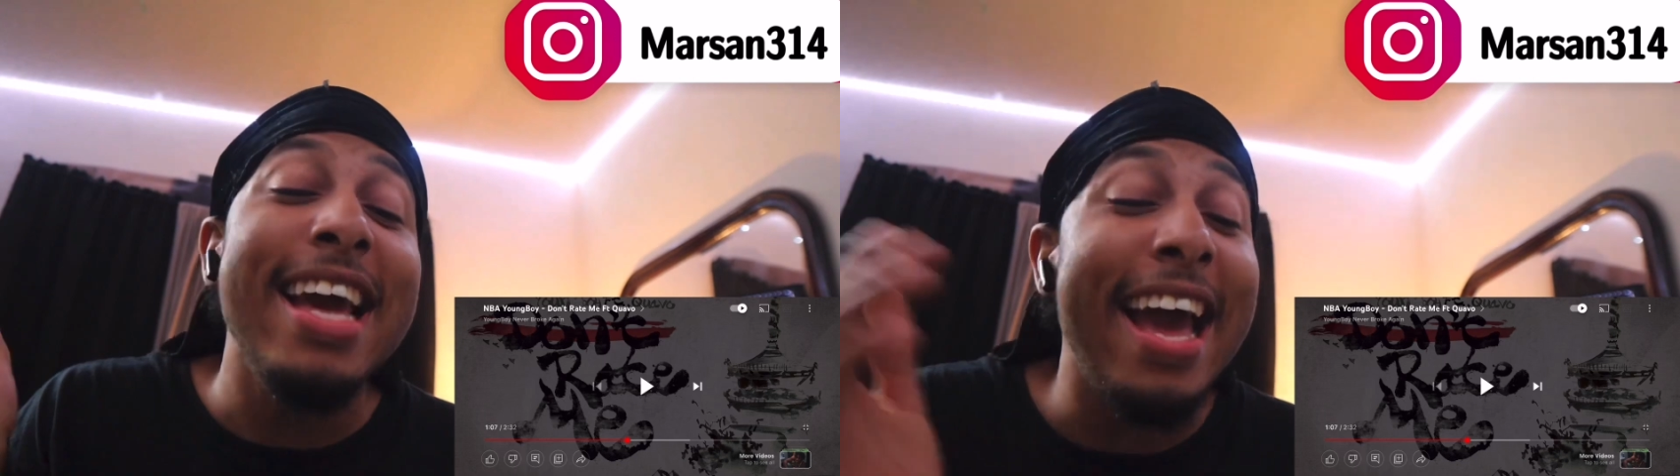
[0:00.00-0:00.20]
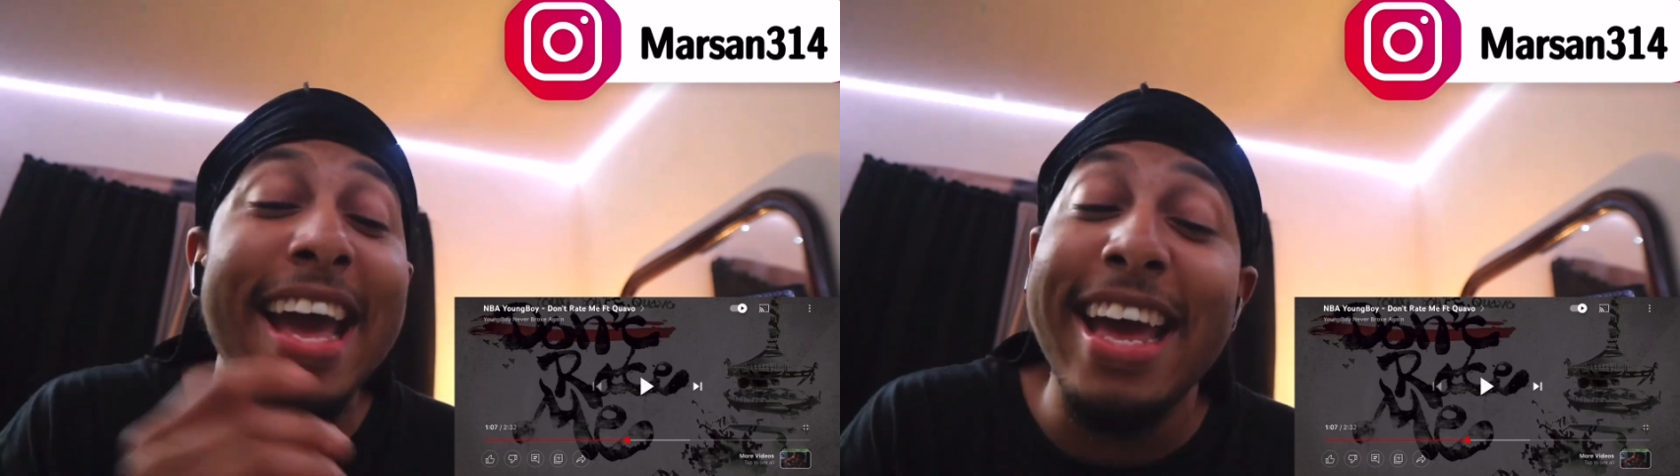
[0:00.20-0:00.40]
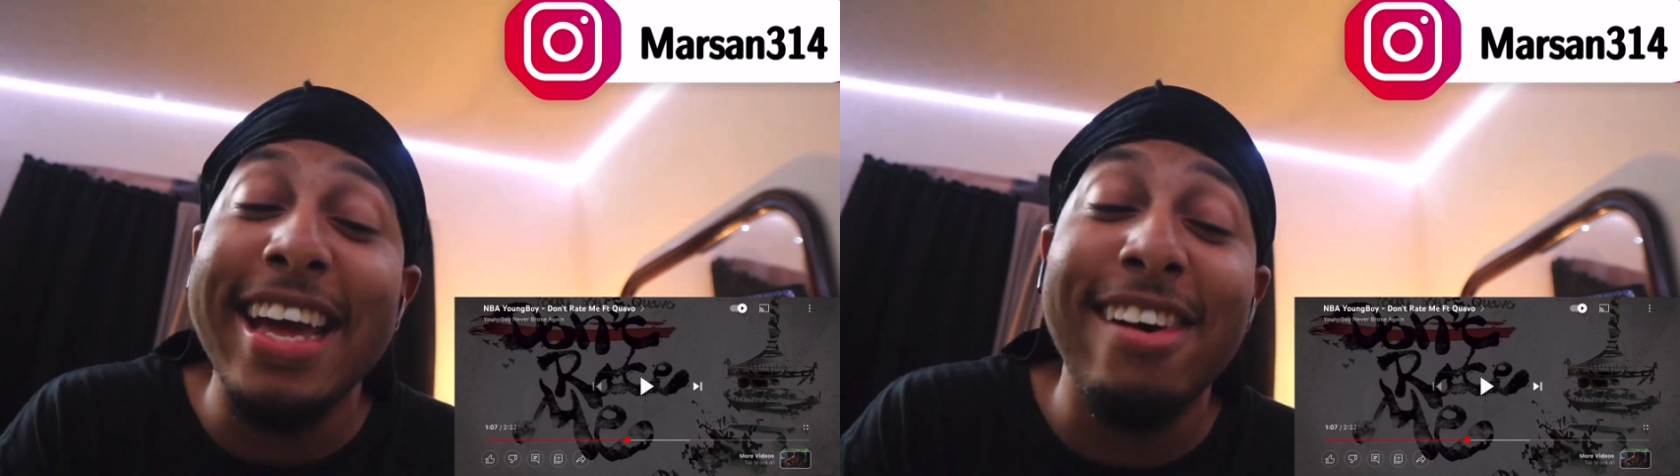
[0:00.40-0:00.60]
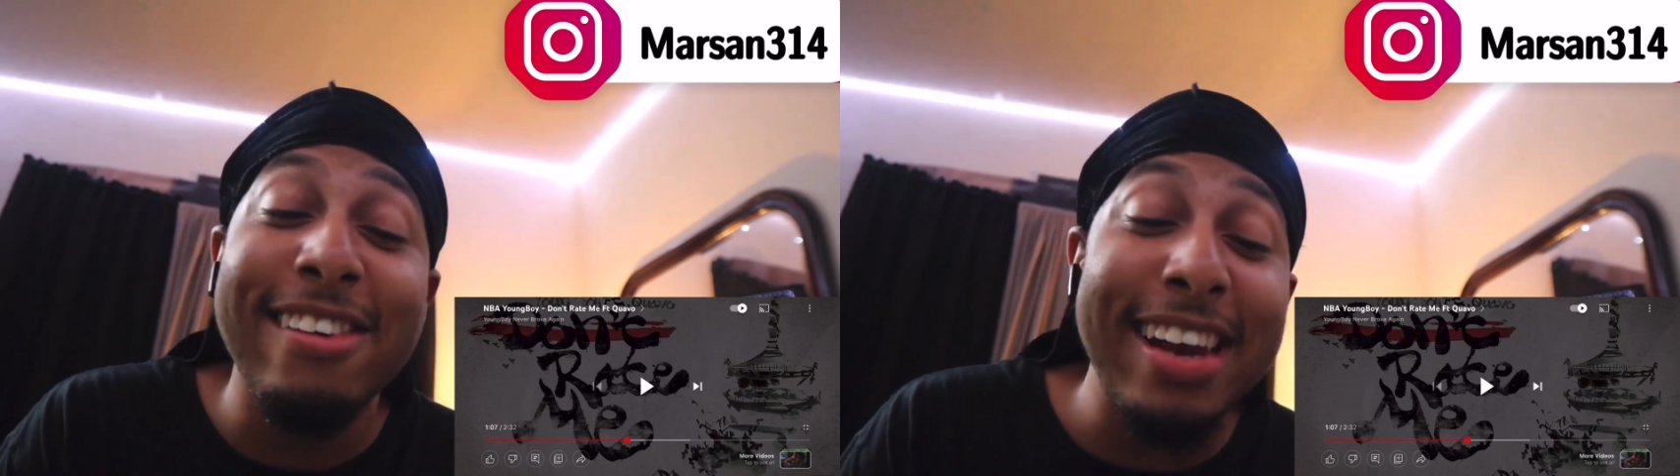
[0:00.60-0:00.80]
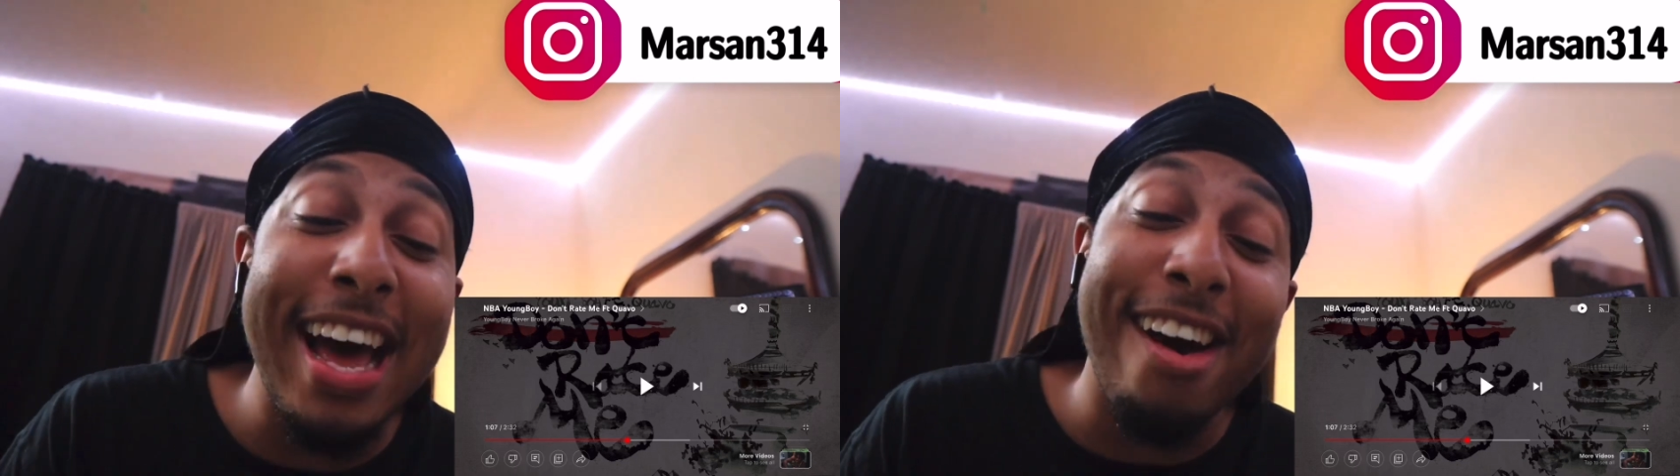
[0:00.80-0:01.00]
I ain't
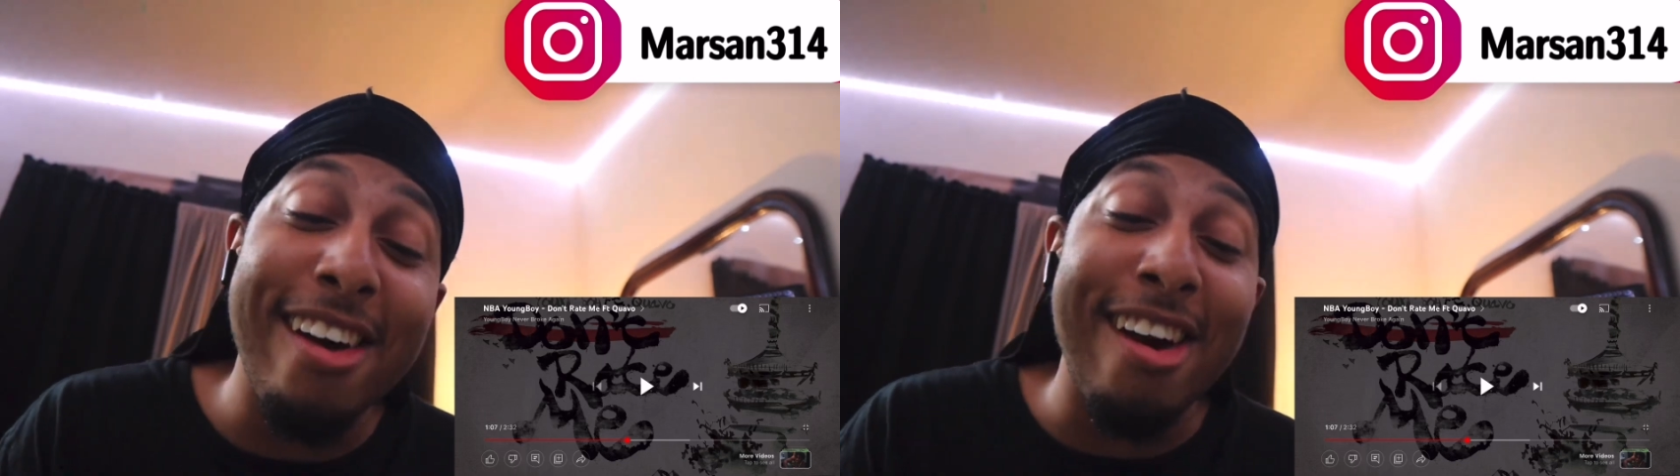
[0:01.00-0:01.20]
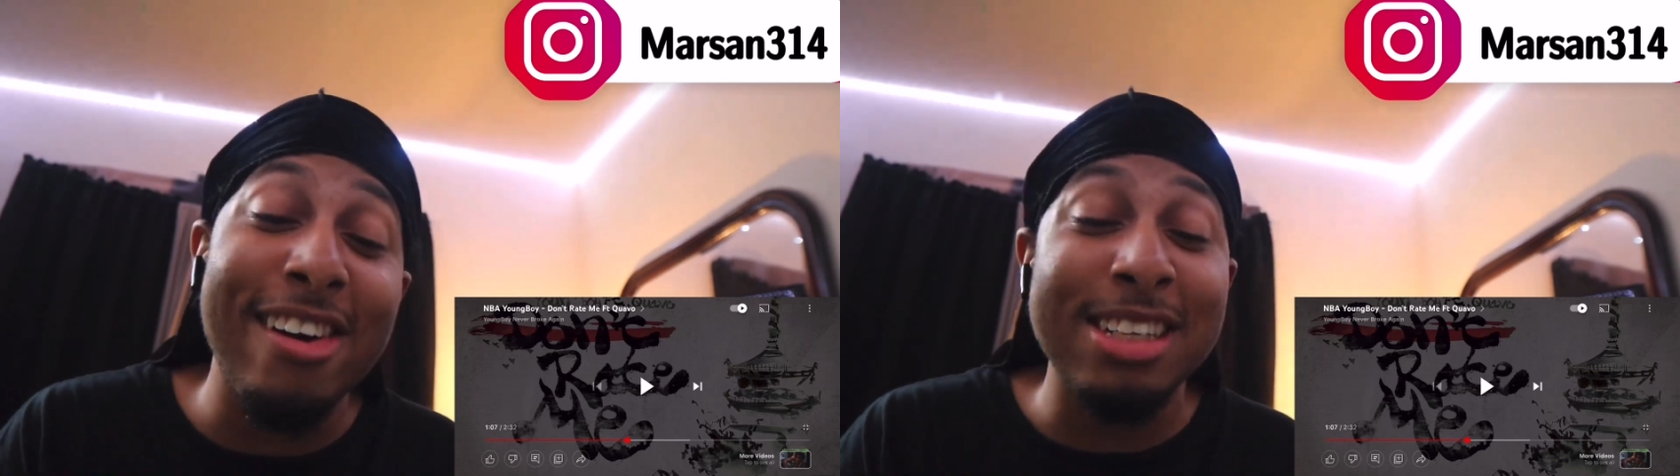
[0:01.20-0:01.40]
gonna lie, hold on,